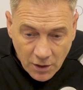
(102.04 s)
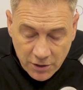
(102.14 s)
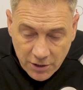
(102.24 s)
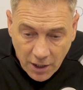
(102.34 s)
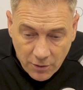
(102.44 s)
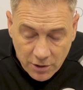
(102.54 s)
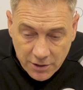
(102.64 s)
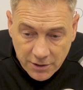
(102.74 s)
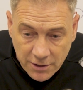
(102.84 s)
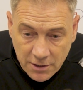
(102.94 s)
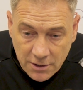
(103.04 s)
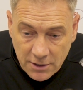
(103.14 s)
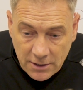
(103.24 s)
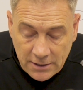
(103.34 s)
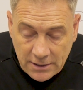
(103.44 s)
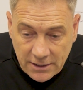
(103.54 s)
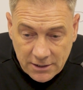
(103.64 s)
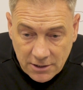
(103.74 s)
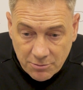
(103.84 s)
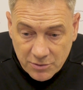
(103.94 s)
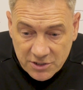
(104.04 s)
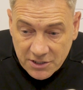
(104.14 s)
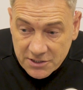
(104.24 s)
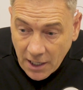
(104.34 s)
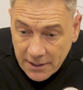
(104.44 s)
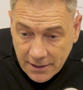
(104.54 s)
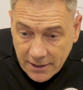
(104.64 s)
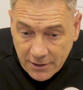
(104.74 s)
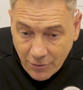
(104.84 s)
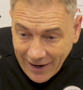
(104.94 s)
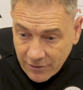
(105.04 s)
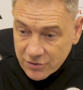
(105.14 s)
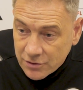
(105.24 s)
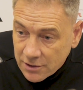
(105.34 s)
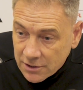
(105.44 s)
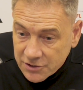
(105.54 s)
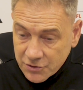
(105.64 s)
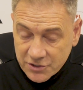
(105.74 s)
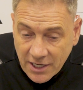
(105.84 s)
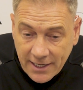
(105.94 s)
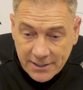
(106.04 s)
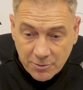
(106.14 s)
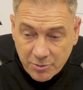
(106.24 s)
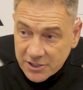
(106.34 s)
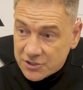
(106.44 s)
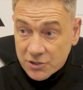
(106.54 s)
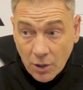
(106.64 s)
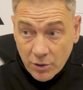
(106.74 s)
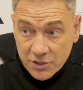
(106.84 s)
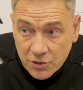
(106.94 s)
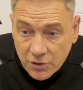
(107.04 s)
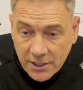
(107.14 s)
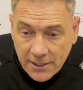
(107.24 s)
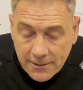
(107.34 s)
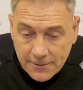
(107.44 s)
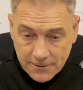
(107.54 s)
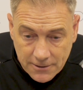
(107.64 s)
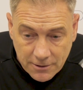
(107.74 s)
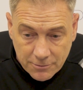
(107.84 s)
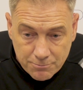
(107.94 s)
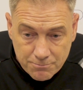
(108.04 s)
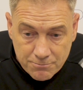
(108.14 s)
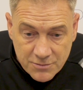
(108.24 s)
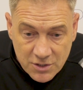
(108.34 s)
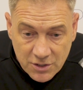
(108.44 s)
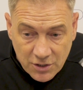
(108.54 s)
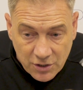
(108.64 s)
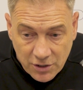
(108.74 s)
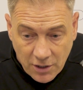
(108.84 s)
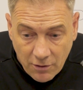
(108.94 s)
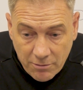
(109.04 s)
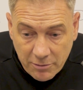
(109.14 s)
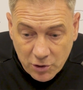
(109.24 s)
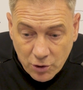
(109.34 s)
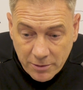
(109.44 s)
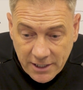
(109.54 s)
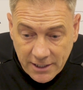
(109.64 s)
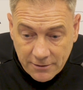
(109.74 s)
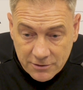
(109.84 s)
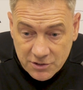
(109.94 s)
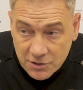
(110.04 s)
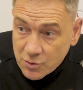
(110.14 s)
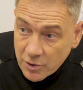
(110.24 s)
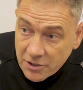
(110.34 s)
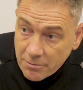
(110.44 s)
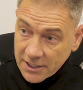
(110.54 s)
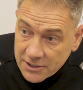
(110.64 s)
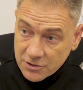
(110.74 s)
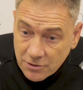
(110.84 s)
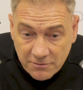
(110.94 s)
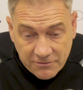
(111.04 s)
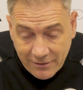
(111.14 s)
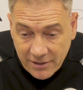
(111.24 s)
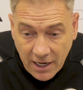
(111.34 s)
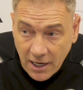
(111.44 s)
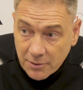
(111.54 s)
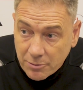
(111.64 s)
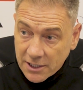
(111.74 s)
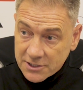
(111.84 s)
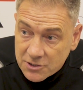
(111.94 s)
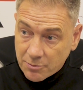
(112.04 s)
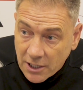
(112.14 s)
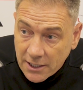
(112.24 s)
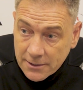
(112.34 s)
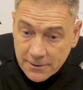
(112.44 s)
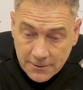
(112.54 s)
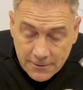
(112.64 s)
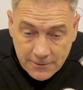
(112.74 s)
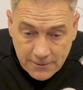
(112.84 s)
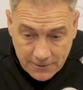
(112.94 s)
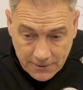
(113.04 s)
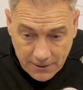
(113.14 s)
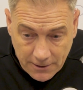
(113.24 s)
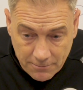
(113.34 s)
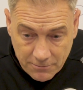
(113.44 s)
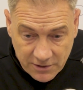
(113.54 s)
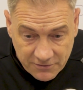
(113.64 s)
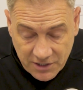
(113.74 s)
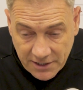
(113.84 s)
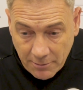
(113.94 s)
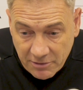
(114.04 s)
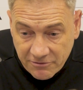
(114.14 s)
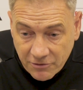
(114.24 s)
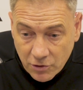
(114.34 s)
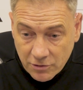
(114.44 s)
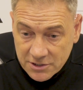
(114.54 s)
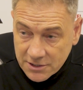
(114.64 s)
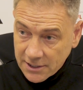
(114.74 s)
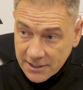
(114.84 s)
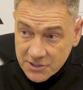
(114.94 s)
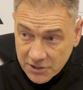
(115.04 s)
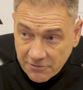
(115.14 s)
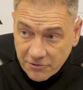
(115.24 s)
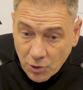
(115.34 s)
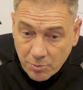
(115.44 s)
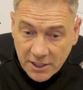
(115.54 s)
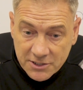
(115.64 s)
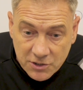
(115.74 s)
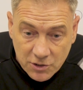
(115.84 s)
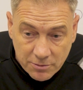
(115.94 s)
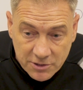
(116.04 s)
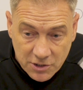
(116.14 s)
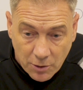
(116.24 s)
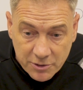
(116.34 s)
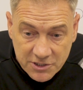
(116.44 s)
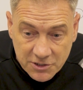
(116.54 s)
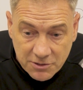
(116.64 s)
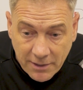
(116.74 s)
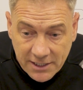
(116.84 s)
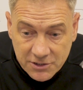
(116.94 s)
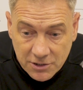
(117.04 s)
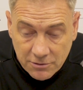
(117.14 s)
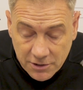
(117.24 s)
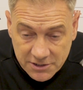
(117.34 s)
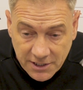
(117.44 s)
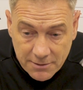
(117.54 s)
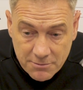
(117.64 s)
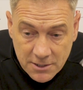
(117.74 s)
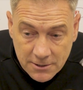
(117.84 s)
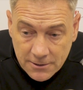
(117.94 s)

You know, and it's a tight-knit ground, as you say. The pitch is always good here. You know, I remember coming here as the Swindon manager and found it a hard place to play. And I've said that before. It is a difficult place to come as an opposition manager and a team.